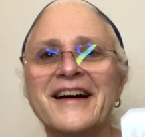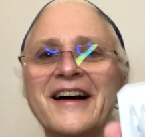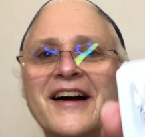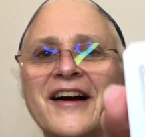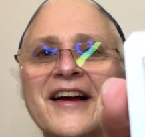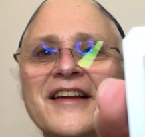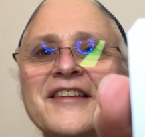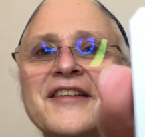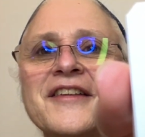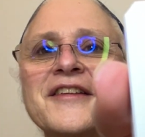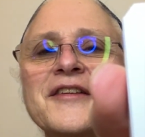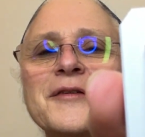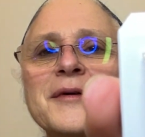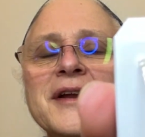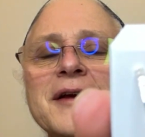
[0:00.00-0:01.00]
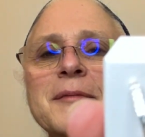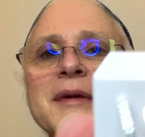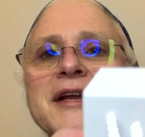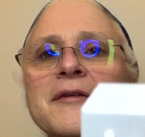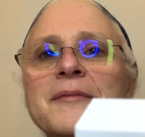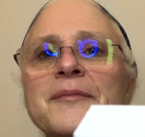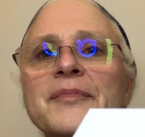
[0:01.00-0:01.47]
right, so this is what I
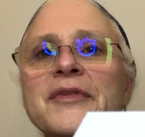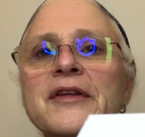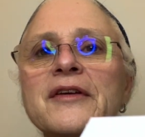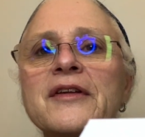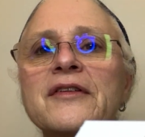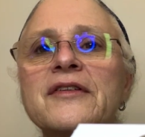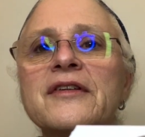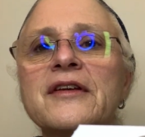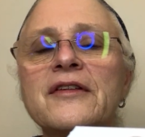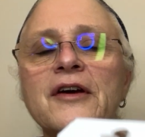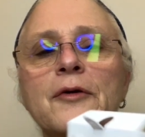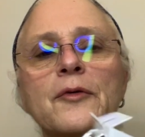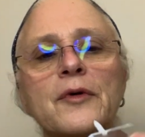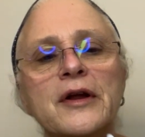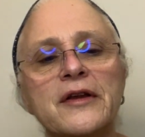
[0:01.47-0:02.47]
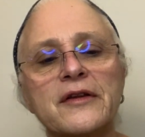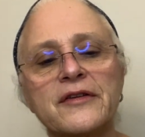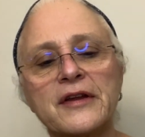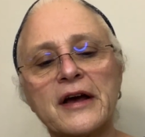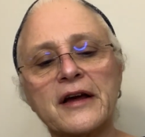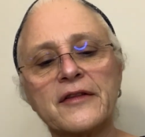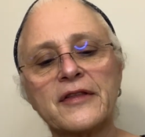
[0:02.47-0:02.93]
mean. You can see that one
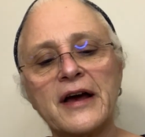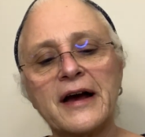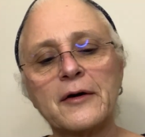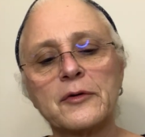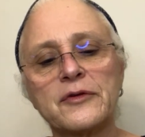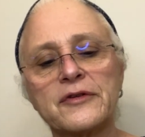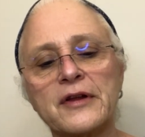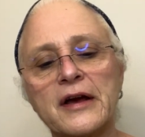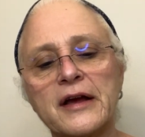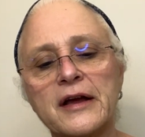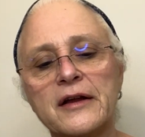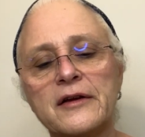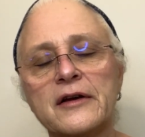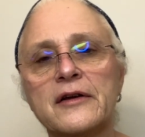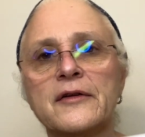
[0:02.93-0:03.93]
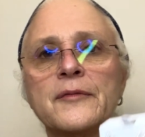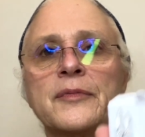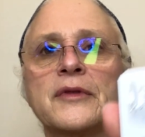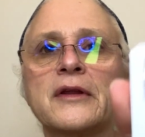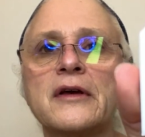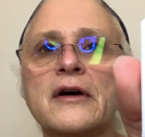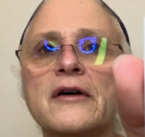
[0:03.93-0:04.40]
side, the outside
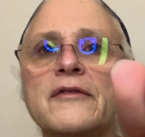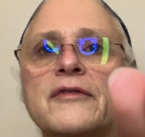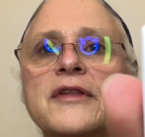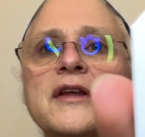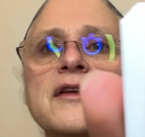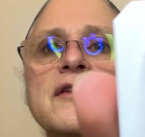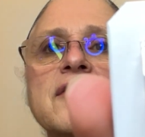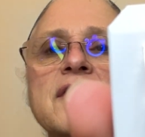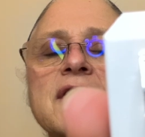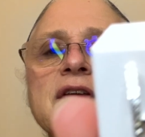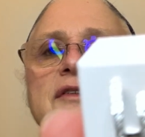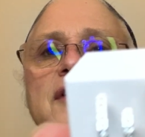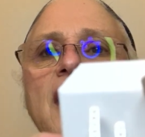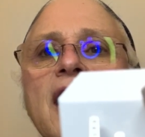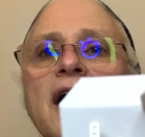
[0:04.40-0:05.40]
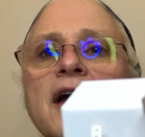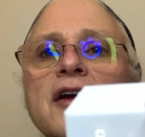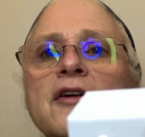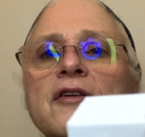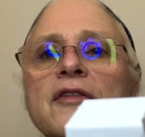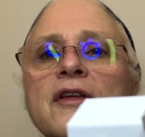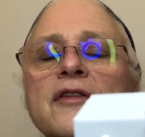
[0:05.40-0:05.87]
of these is
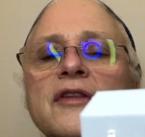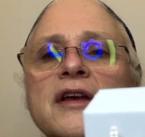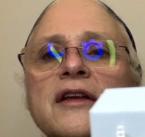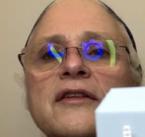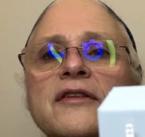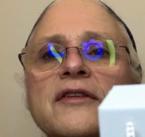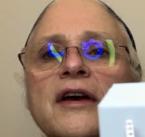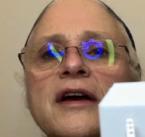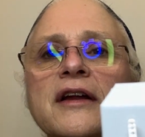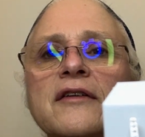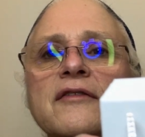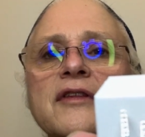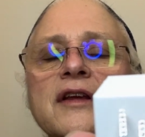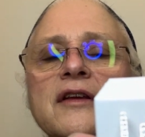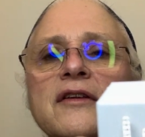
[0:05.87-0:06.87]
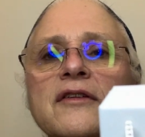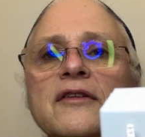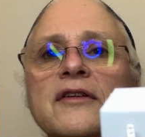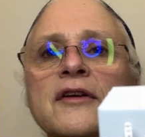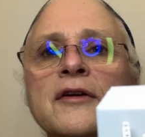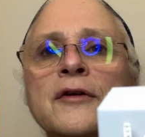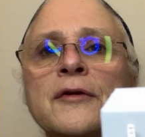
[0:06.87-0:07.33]
higher than the inside of these.
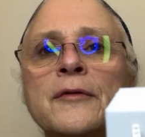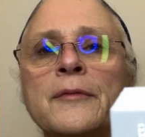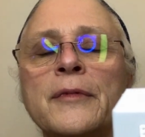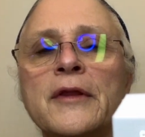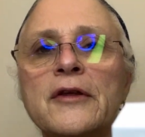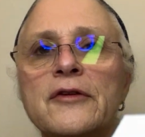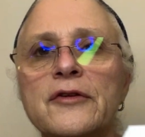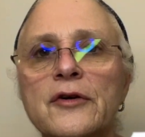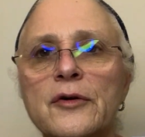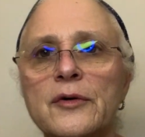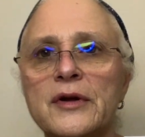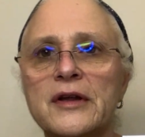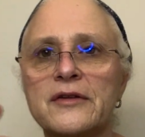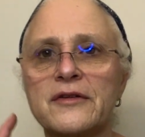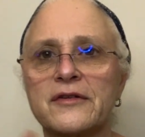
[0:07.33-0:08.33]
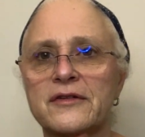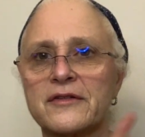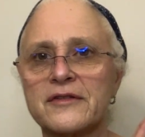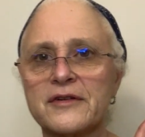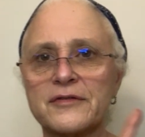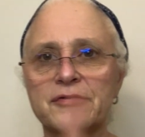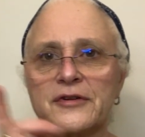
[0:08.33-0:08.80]
So it's
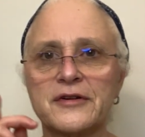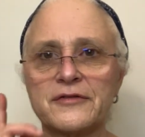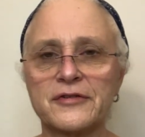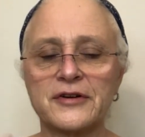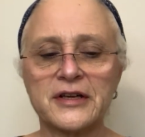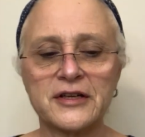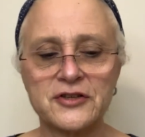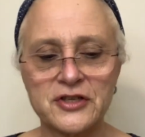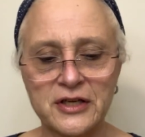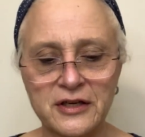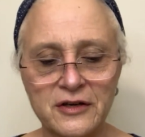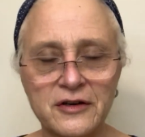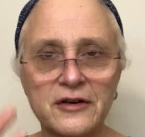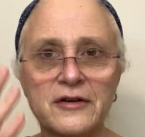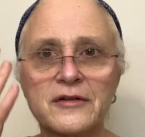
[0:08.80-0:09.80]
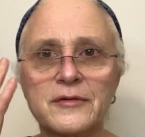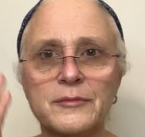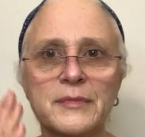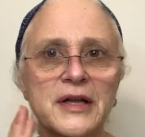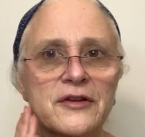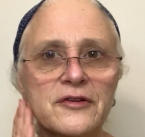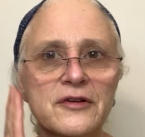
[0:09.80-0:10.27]
different for each ear,
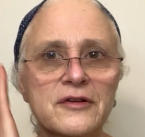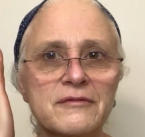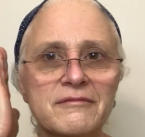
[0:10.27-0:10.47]
meant to